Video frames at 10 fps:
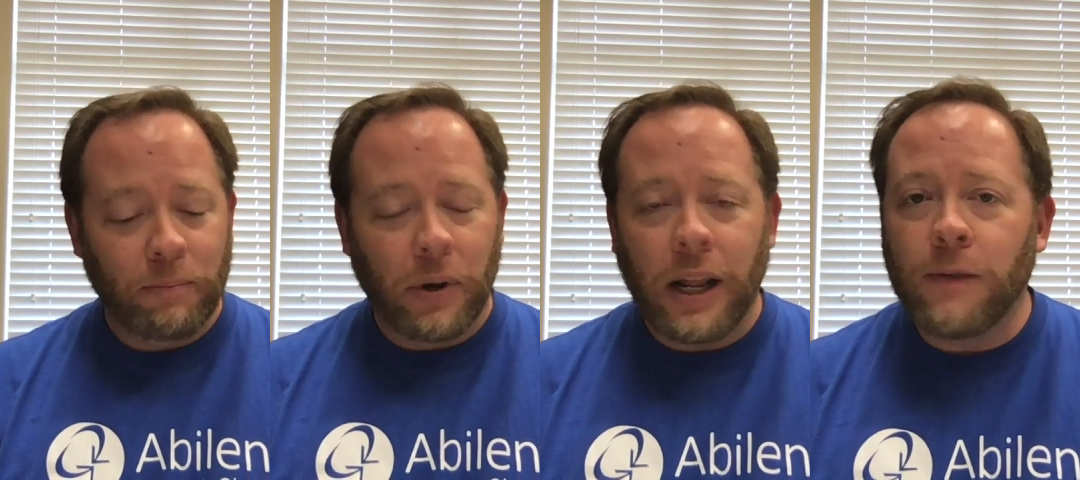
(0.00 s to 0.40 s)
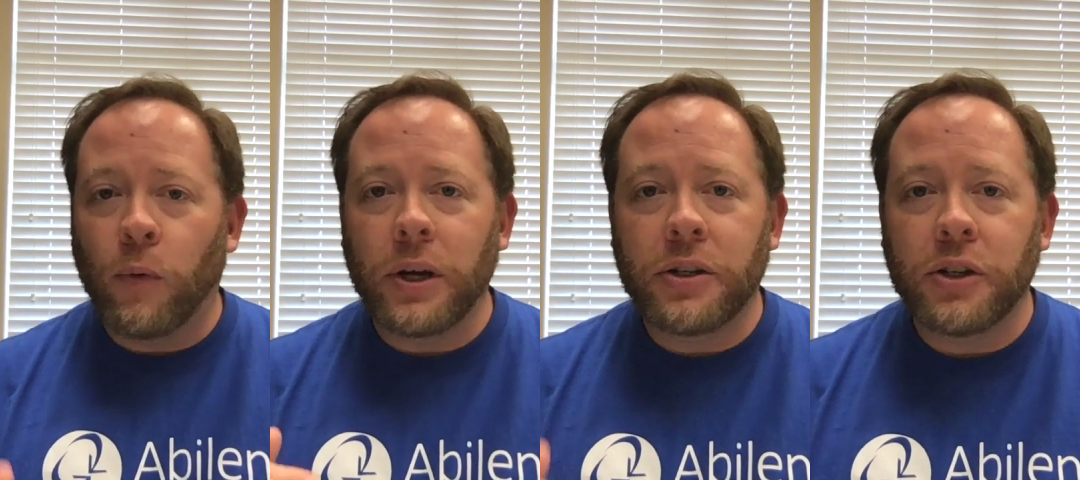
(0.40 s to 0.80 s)
but if
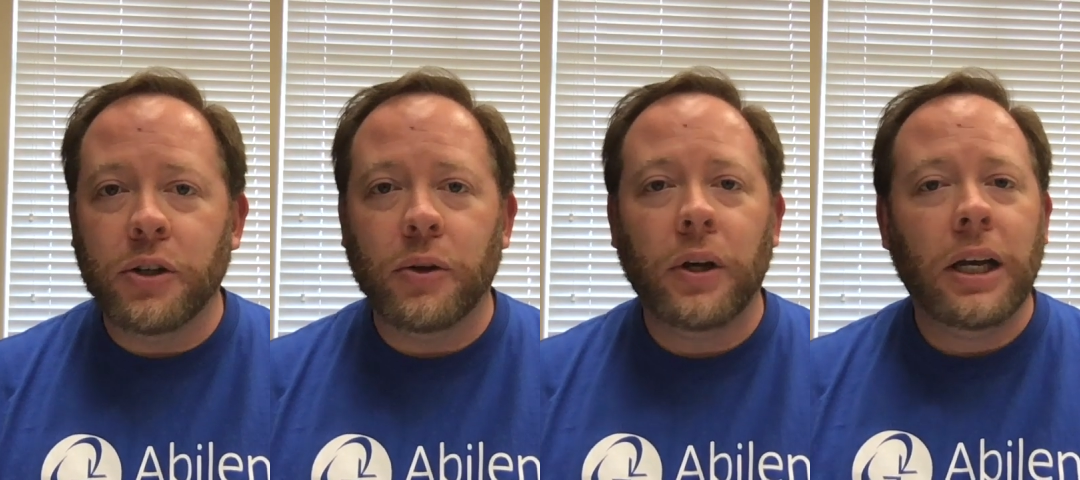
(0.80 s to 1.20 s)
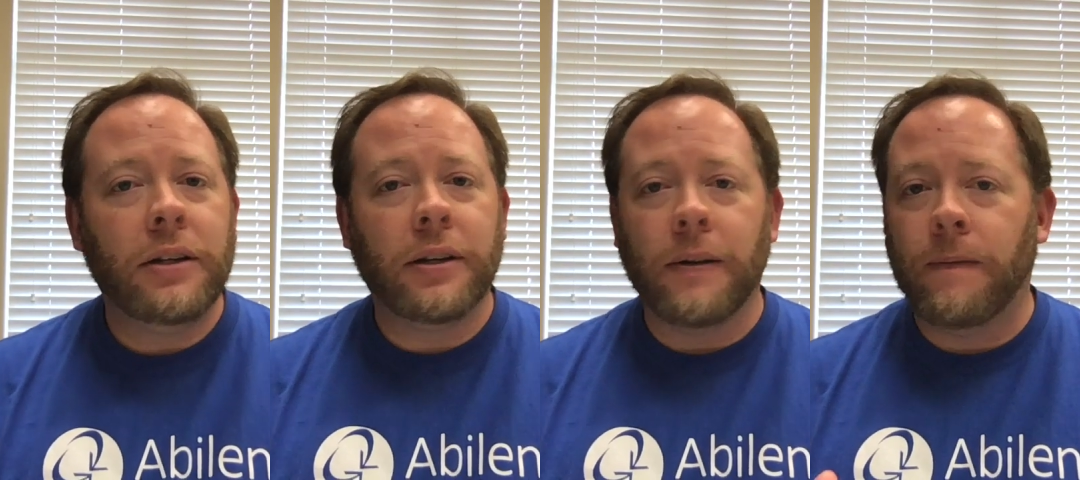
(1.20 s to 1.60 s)
we do,
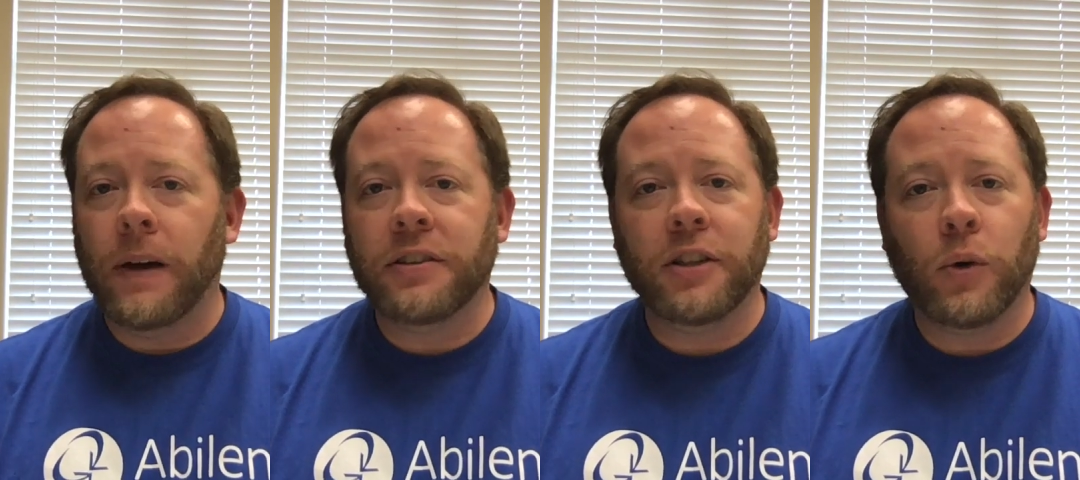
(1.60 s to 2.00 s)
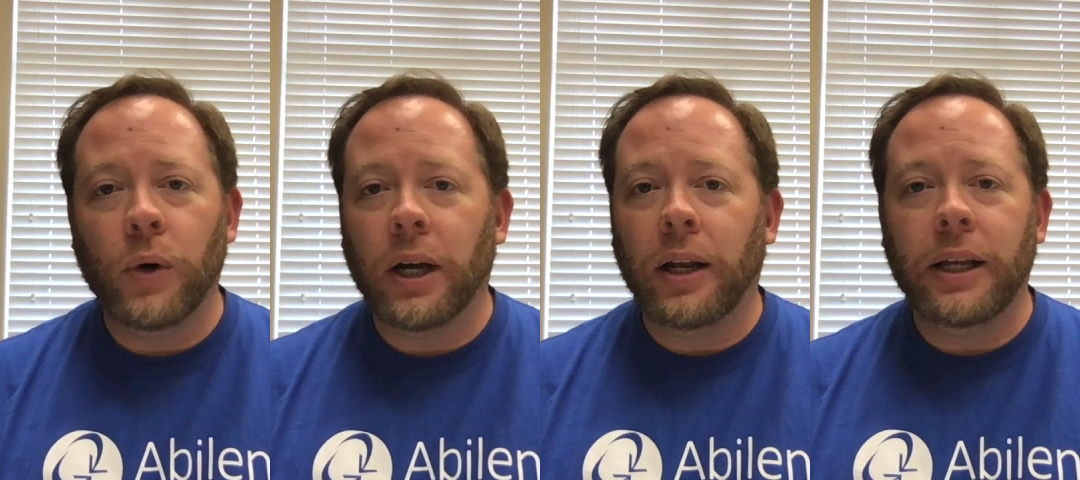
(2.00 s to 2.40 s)
to confess it
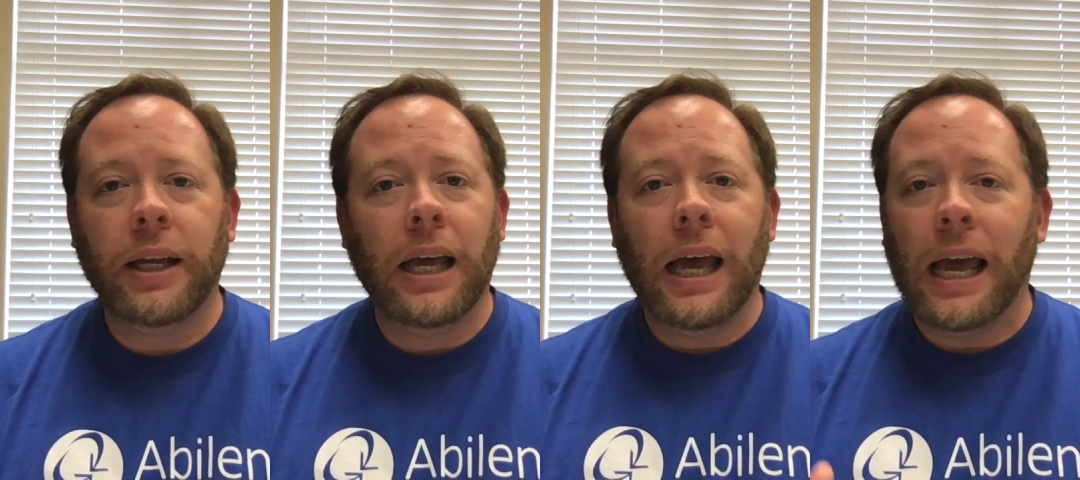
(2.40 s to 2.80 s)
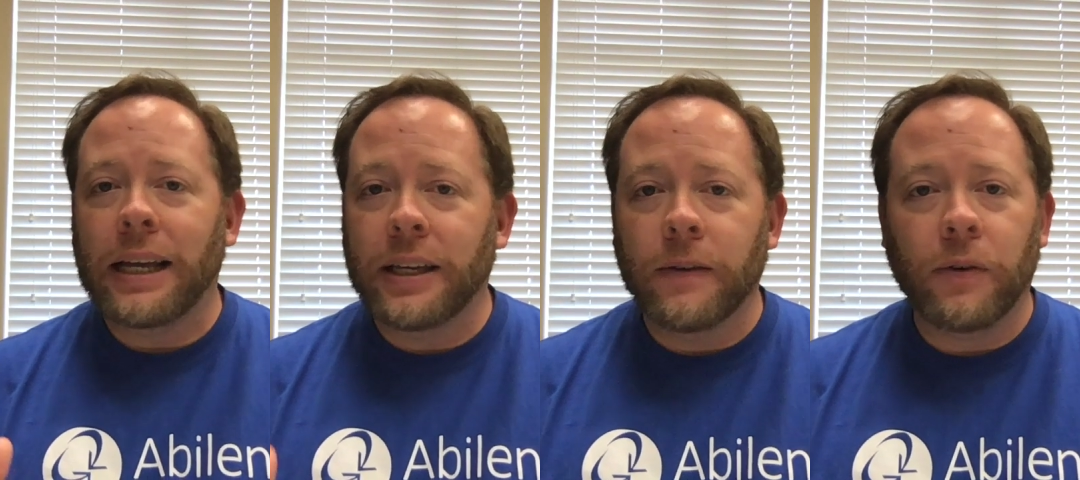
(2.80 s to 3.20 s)
quickly
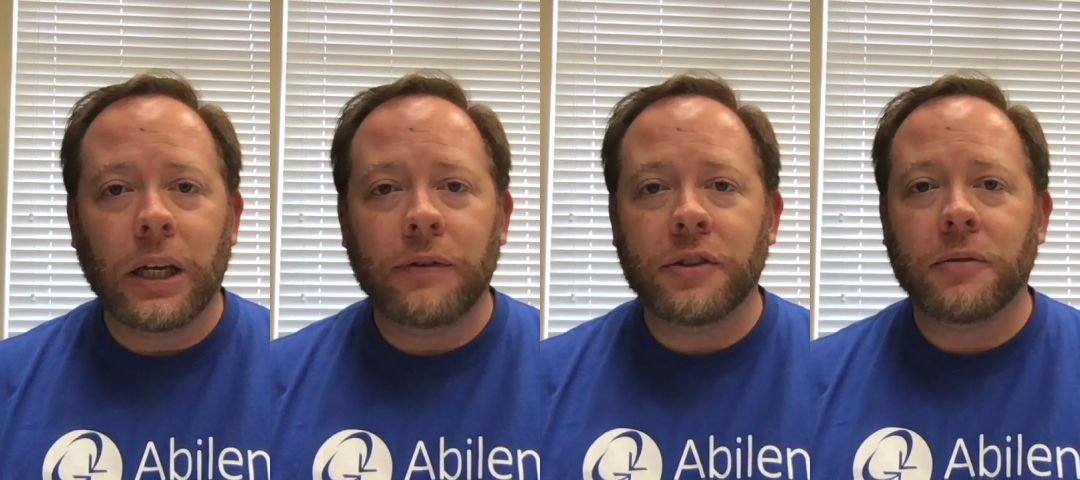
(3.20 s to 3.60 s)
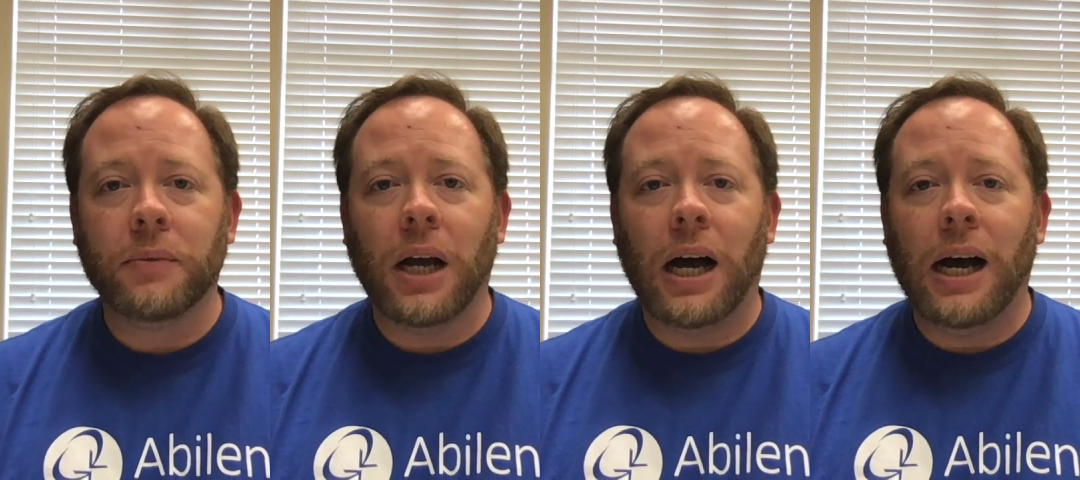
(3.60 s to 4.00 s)
and get forgiveness from
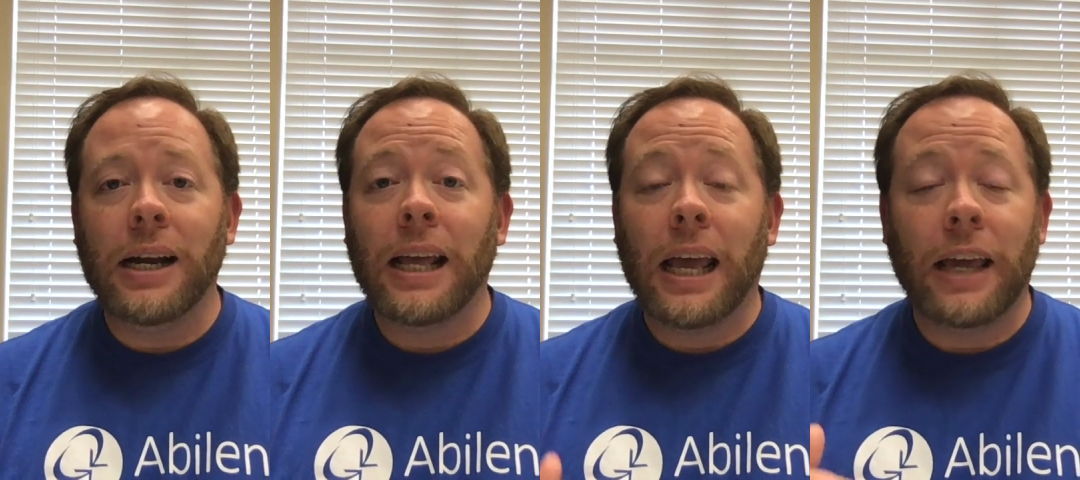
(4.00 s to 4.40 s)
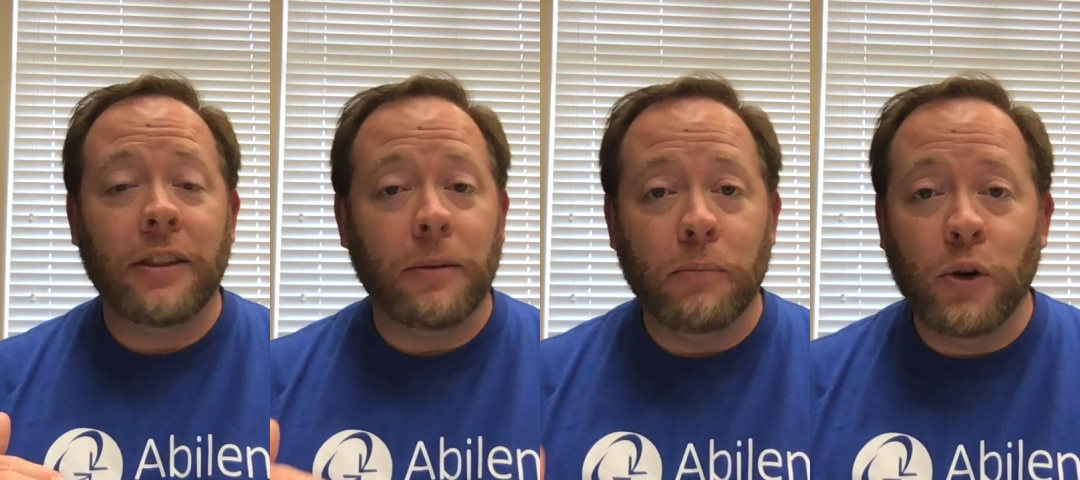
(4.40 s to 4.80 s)
God and
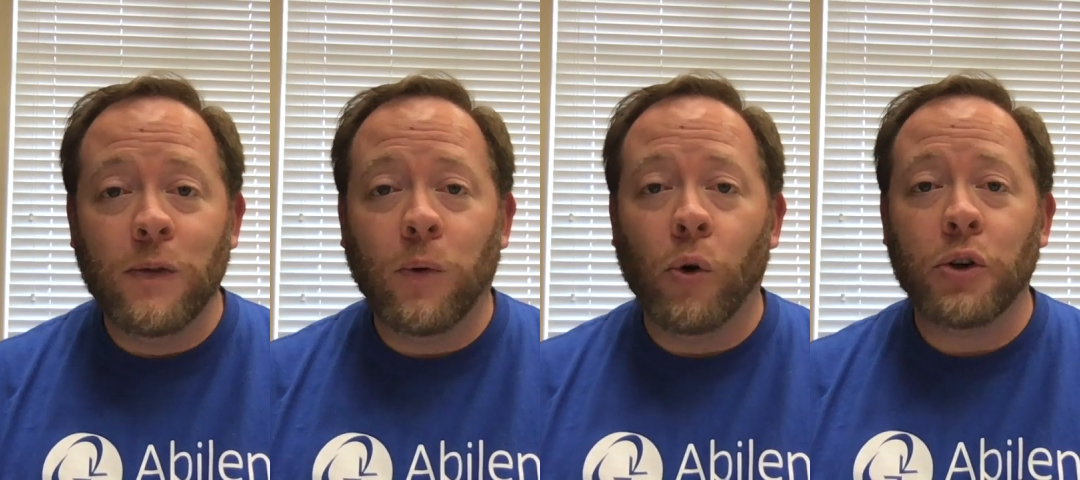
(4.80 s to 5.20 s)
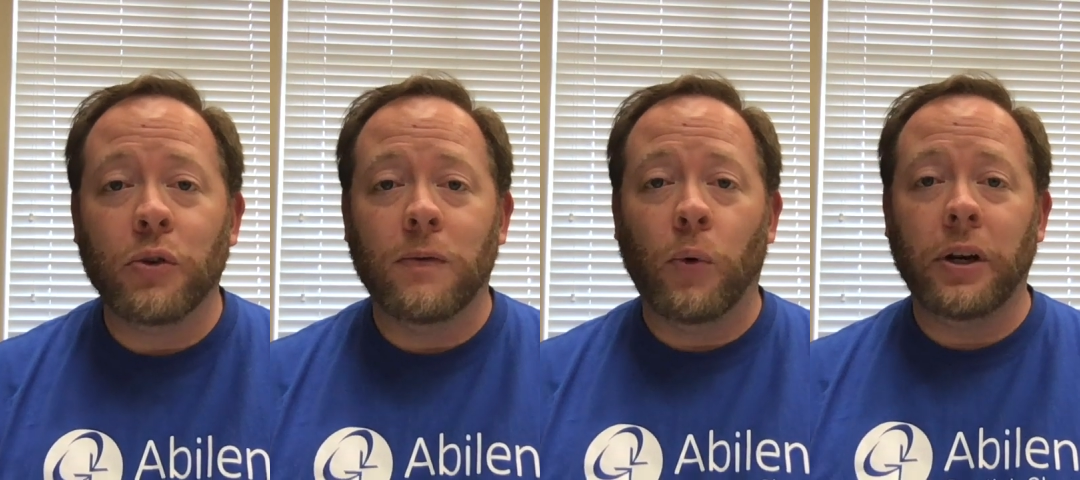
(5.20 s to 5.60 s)
then move forward to
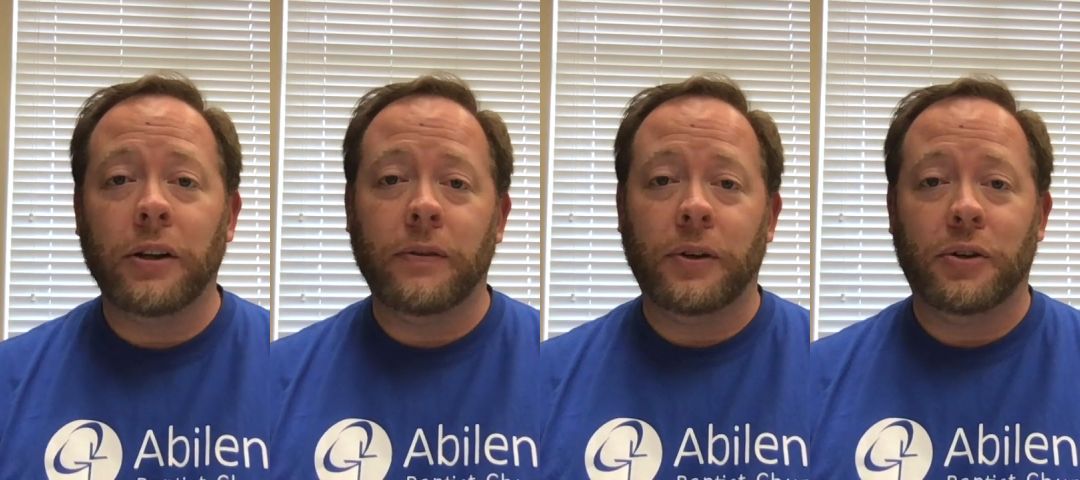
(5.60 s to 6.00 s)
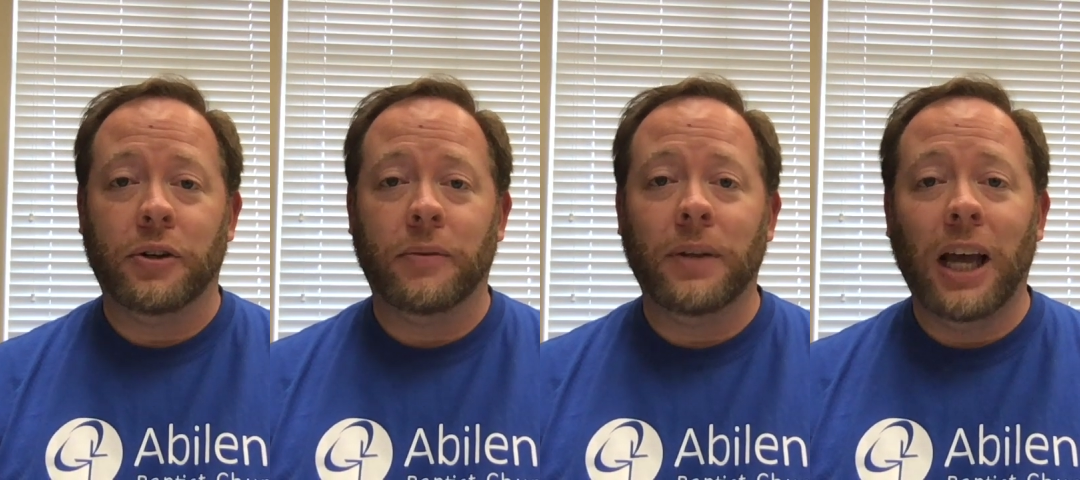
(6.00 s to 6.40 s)
avoid it in the future.